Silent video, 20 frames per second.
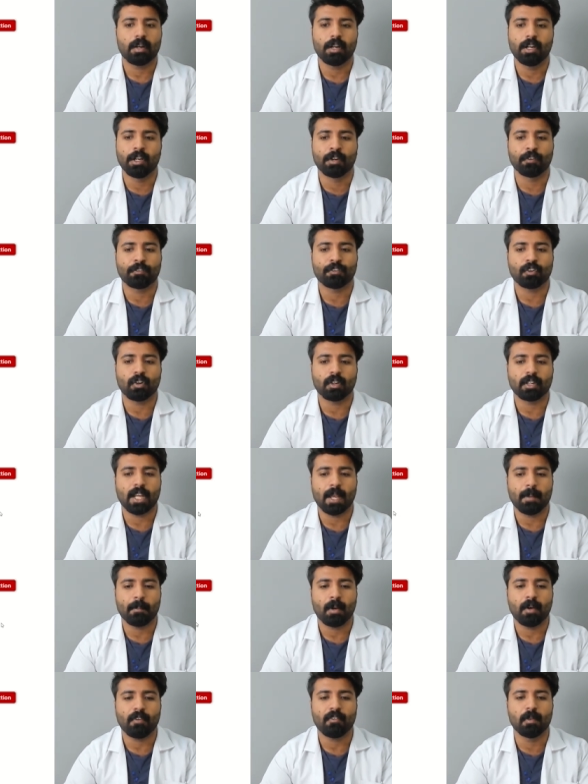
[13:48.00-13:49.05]
interferon
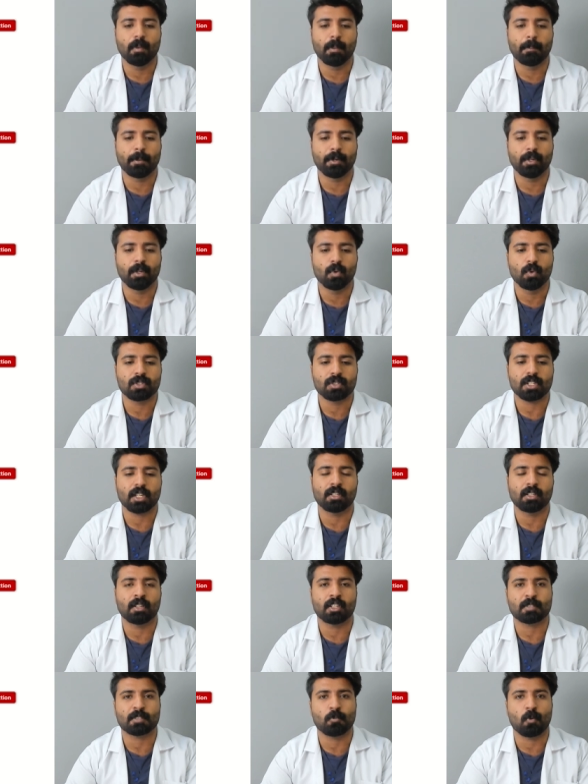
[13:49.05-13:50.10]
gamma will be produced
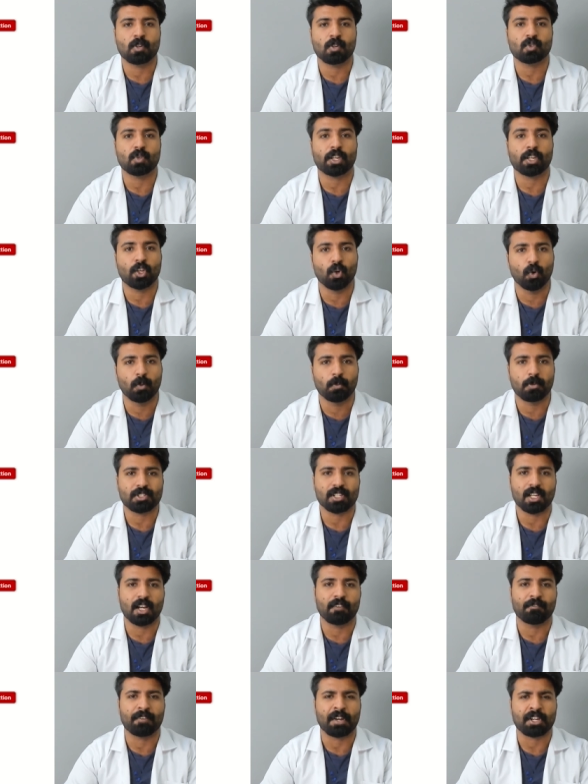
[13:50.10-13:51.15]
in response to acute
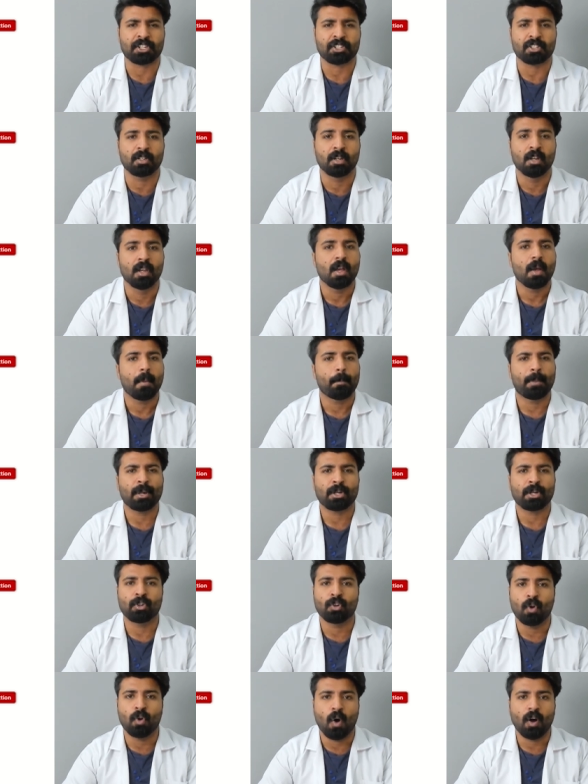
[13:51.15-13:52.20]
brucella infection,
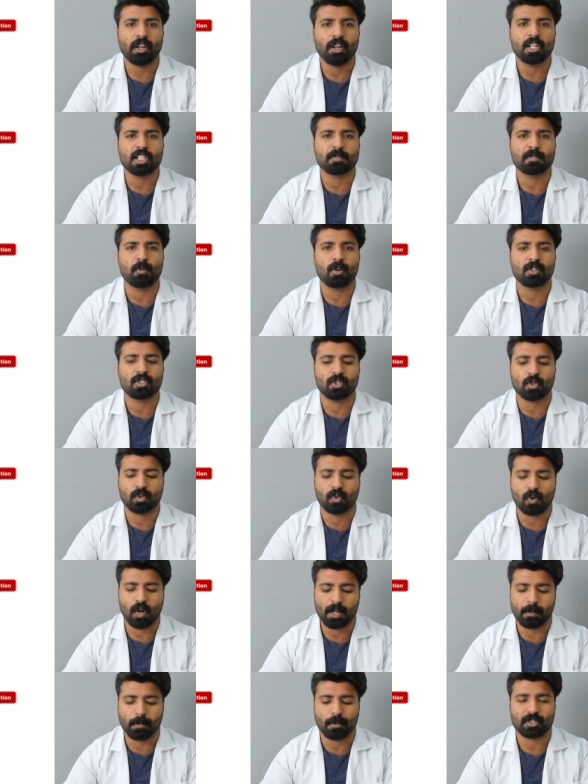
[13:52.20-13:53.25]
but not in response to
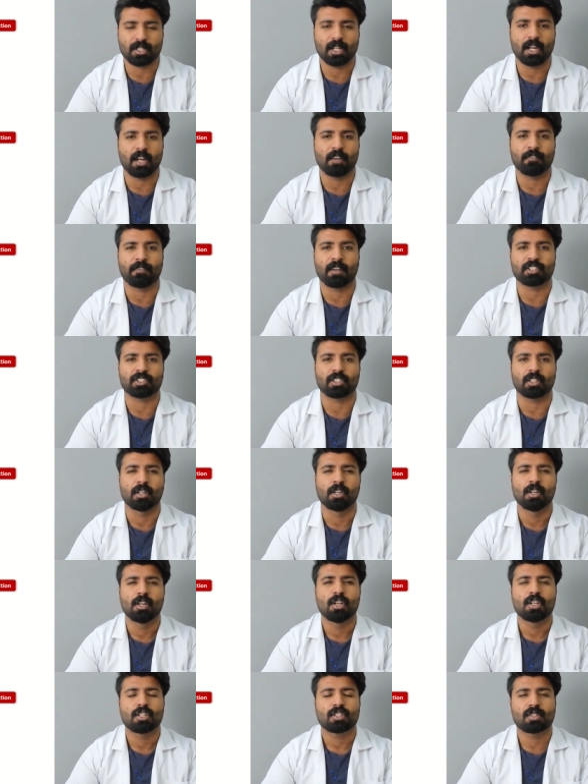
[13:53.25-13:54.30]
chronic brucella infection.
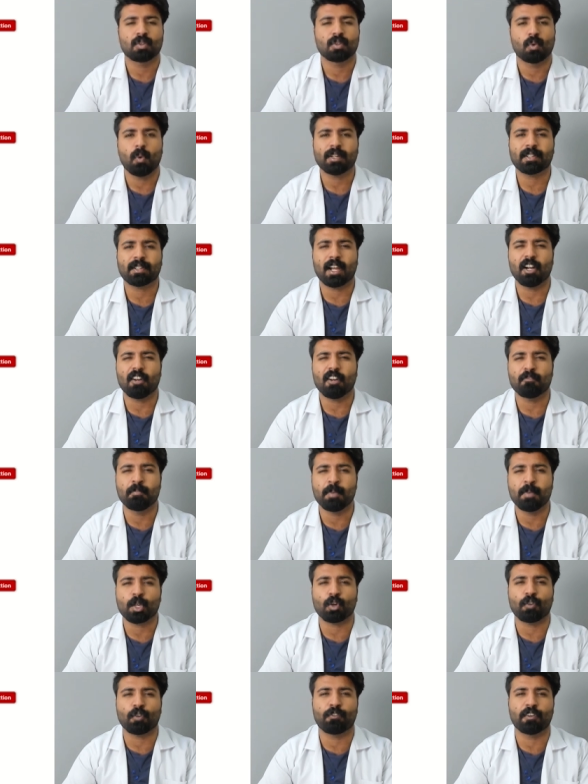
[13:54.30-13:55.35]
So what kind of
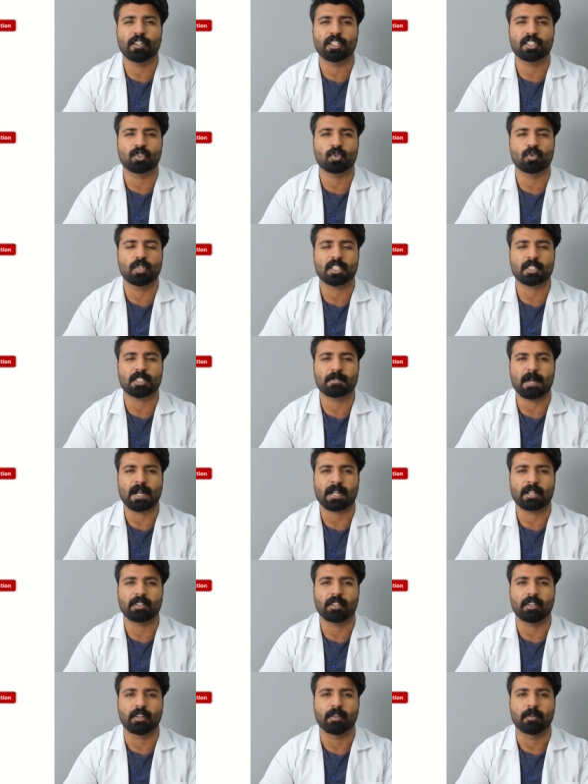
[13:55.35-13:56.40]
macrophages do you
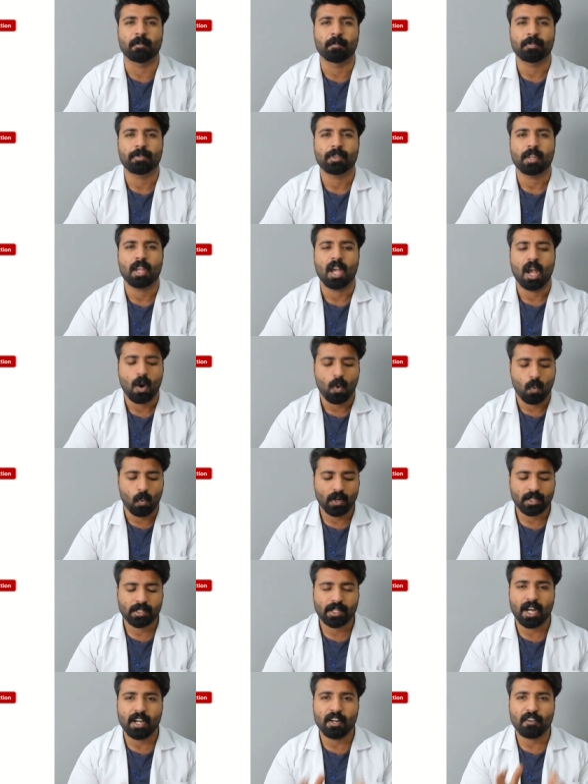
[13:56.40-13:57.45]
expect there?
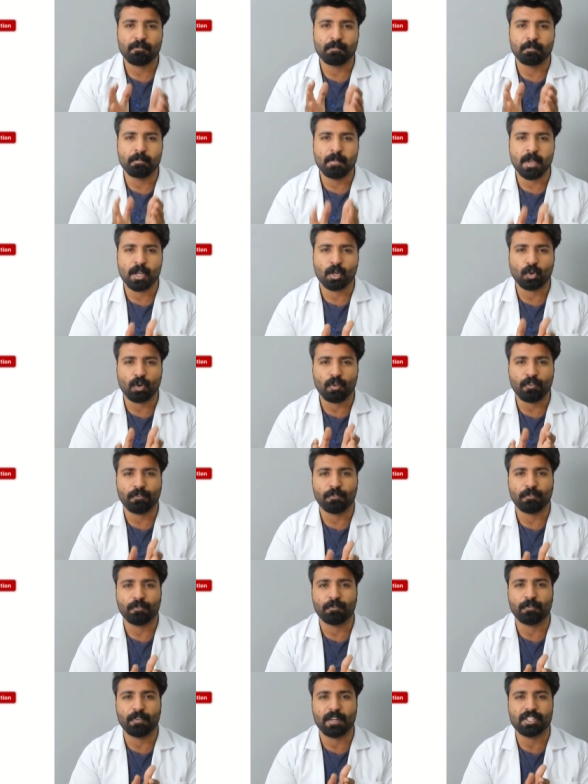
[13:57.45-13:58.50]
what kind of
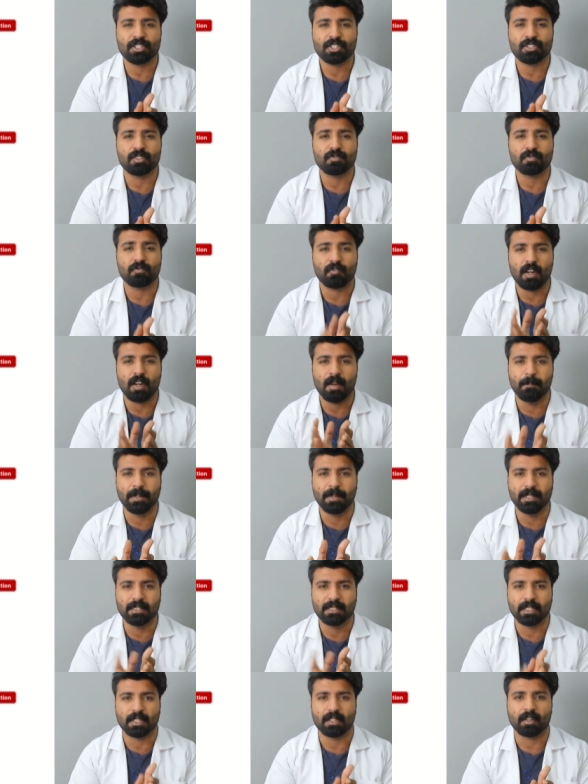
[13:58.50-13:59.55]
macrophage will
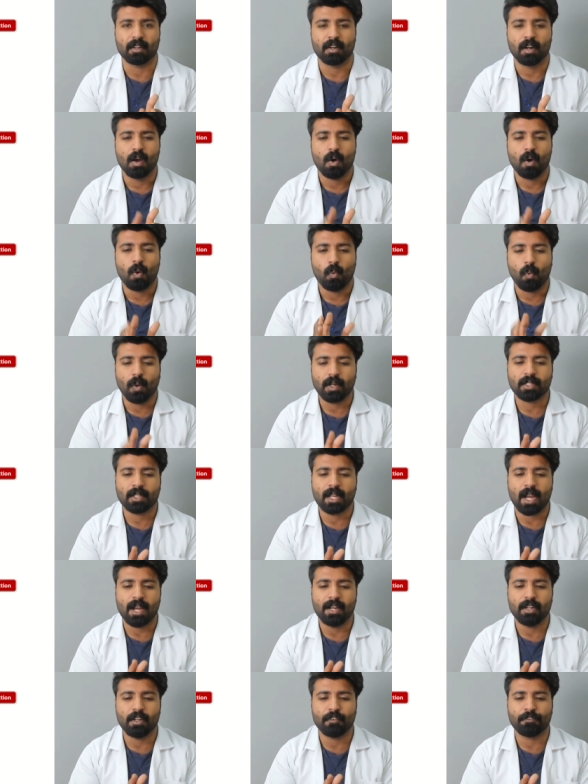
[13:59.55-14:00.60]
be there what
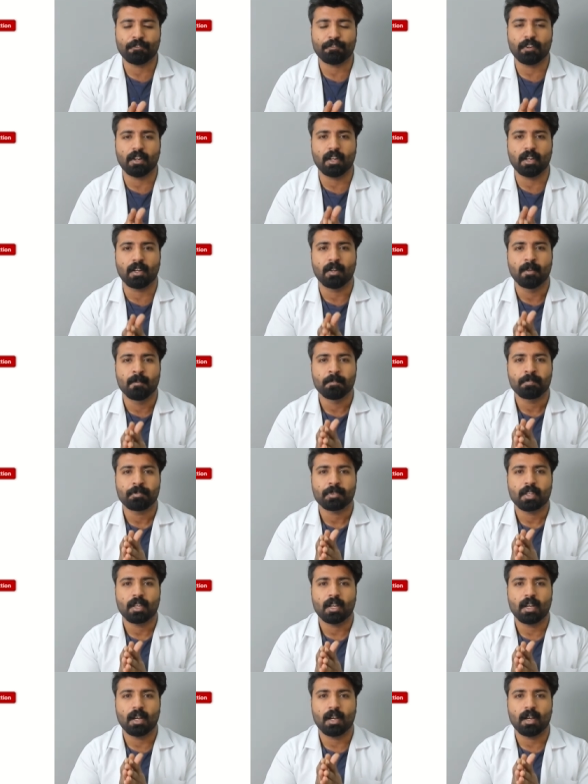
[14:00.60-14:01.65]
kind of uh,
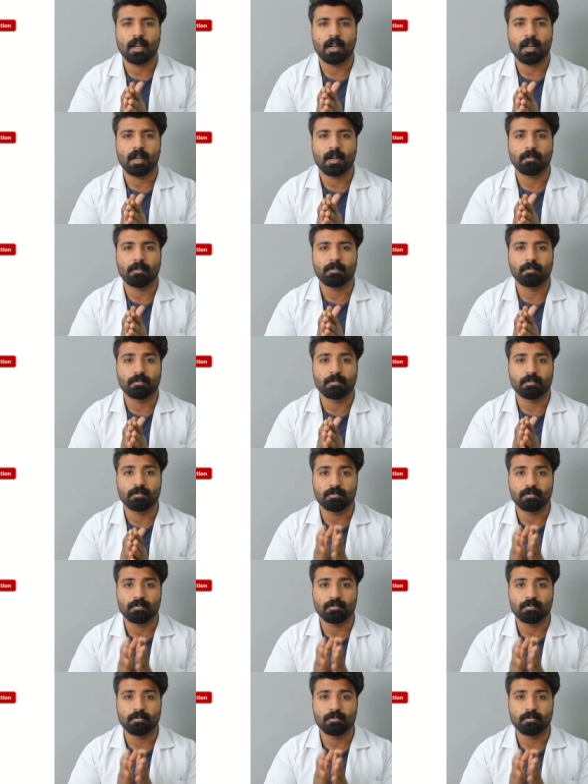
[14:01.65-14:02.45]
uh,